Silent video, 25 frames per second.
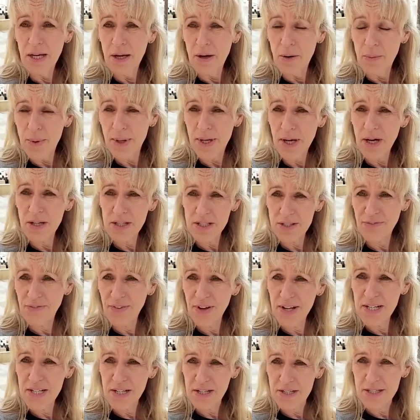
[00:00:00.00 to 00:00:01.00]
we can't
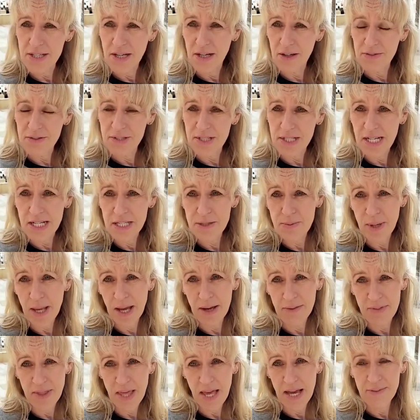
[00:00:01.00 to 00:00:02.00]
defend ourselves unless we
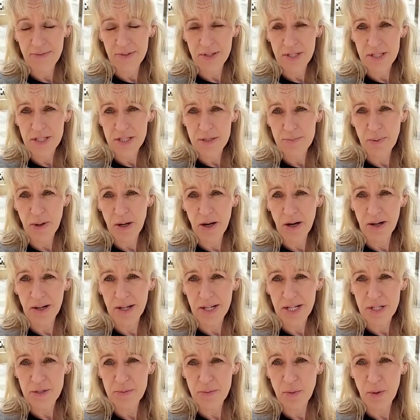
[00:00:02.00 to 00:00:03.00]
have the evidence
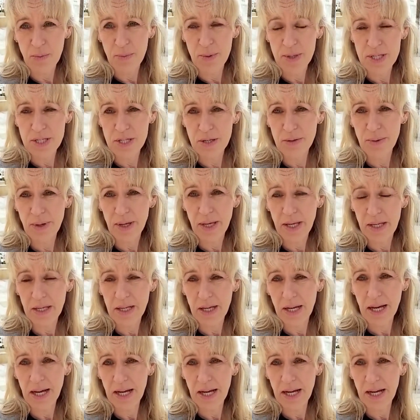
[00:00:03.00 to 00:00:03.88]
behind what we're doing.